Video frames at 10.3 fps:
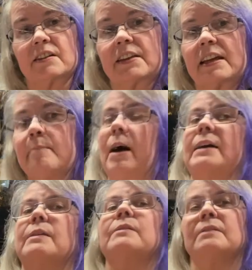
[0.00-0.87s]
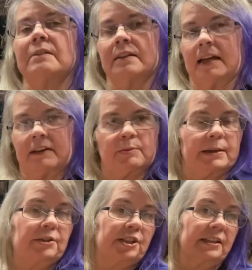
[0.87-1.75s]
They might have a
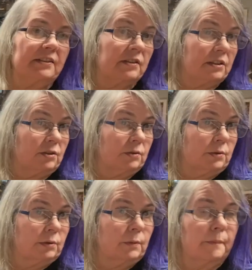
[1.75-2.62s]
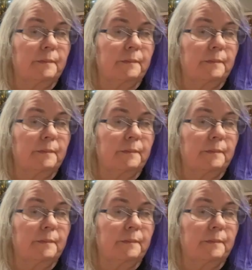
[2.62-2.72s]
better chance than you do.